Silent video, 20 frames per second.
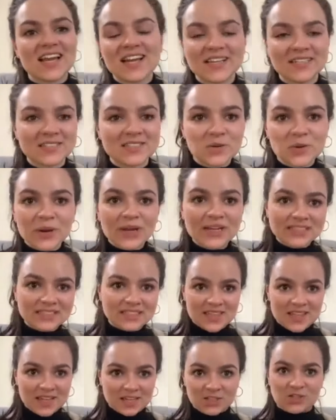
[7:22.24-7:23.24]
and it's
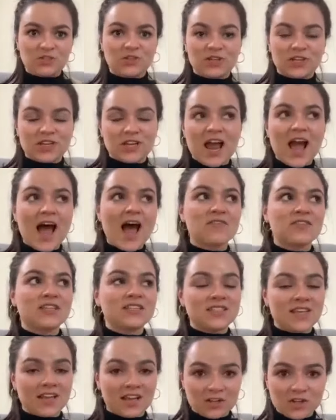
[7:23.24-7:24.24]
crazy that you can have the
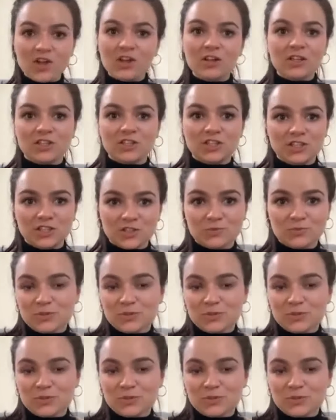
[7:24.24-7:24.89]
technology to